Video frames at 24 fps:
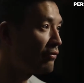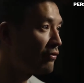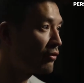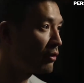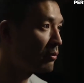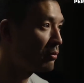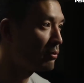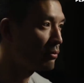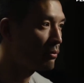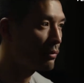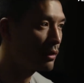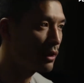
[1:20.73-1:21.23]

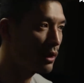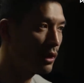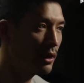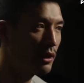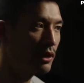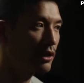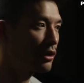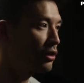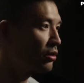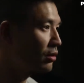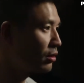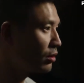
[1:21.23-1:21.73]
from
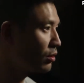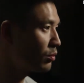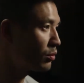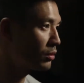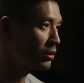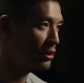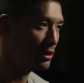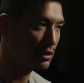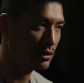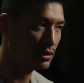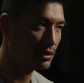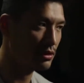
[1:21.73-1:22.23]
any girl
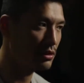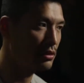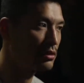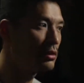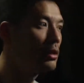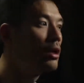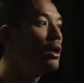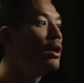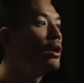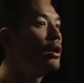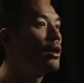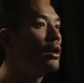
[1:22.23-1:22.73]
was,
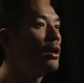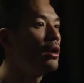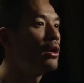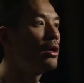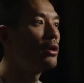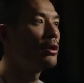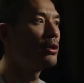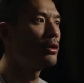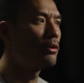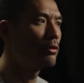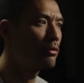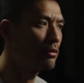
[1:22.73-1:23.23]

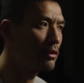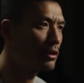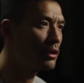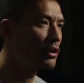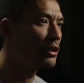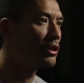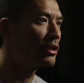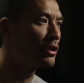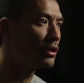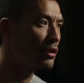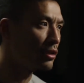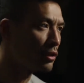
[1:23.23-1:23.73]
you're
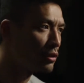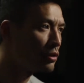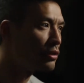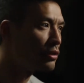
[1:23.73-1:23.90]
really good